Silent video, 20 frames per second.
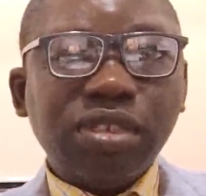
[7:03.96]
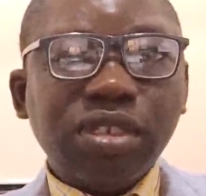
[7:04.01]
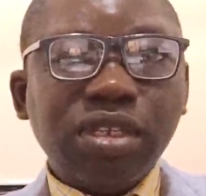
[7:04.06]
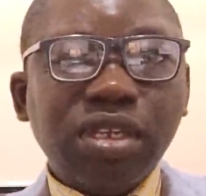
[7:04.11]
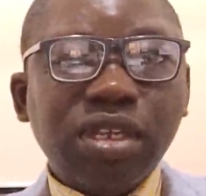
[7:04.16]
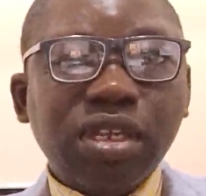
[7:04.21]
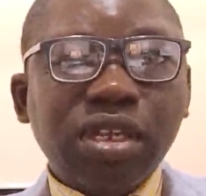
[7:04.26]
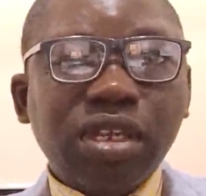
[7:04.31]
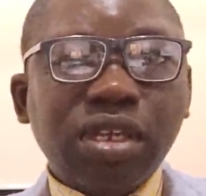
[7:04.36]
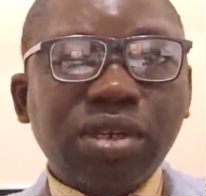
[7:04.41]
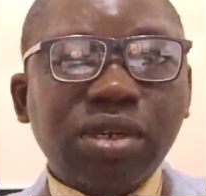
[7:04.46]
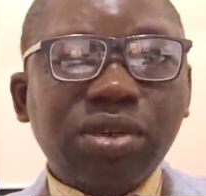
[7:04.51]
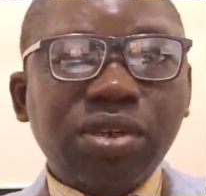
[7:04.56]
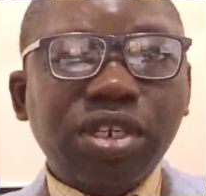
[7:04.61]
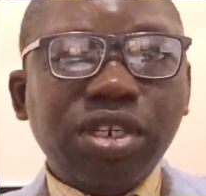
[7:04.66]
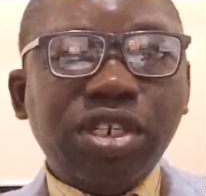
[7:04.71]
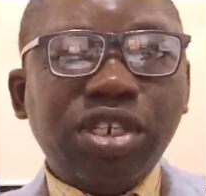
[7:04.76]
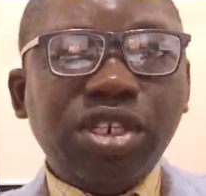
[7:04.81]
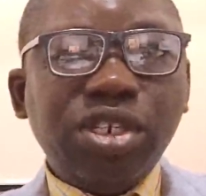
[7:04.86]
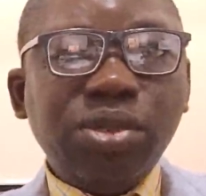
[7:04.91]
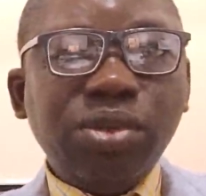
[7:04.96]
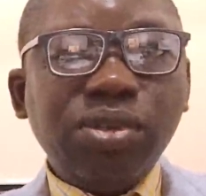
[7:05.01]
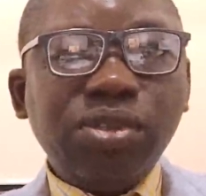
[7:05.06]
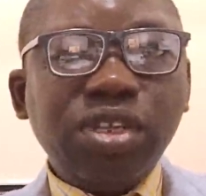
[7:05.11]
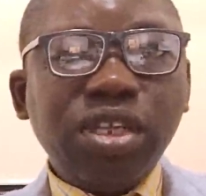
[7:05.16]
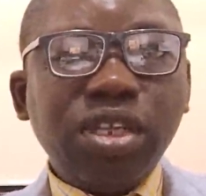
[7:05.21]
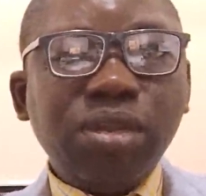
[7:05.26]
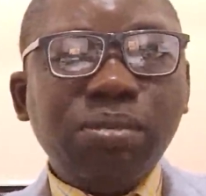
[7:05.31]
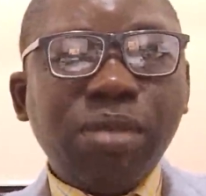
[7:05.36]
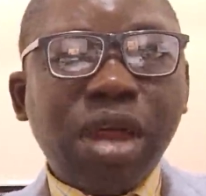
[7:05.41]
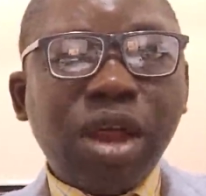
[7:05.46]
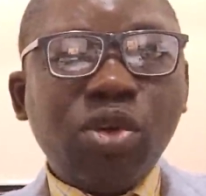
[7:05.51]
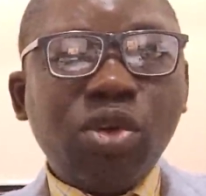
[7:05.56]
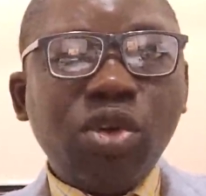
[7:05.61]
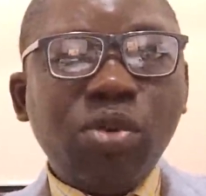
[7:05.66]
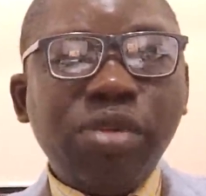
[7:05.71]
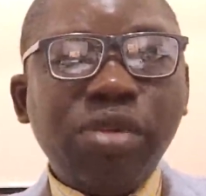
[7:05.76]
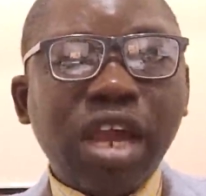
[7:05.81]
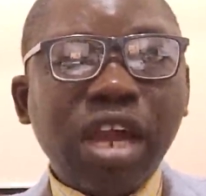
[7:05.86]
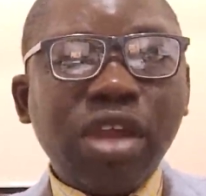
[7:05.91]
paper. Then
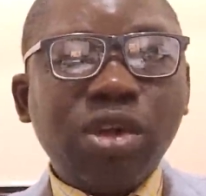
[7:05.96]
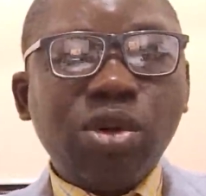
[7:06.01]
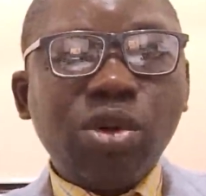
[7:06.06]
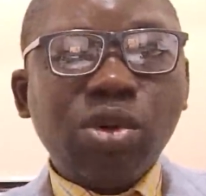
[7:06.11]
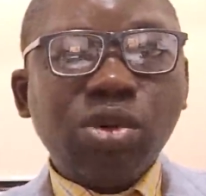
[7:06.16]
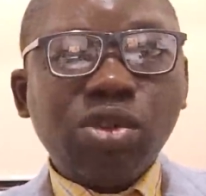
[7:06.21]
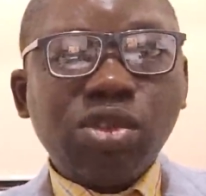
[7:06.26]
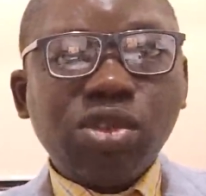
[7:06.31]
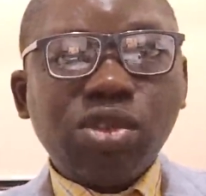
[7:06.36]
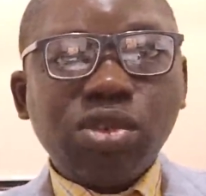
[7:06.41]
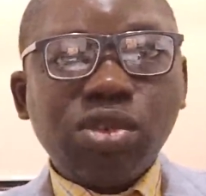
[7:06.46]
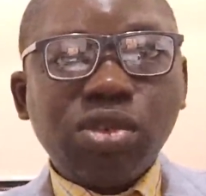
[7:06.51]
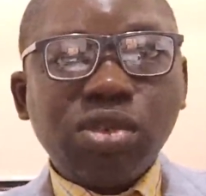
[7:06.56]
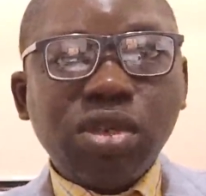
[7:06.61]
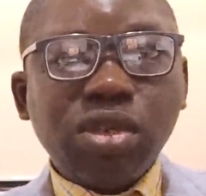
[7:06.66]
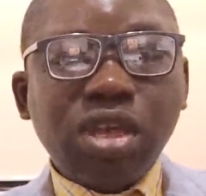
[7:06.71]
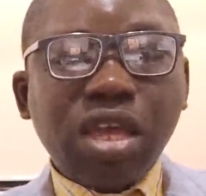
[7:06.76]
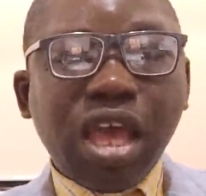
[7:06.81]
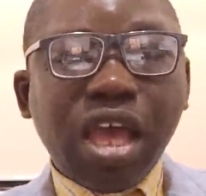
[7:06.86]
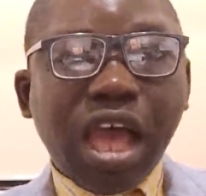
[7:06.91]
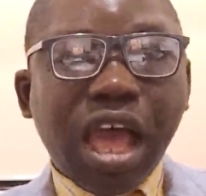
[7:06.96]
stick to the word limit.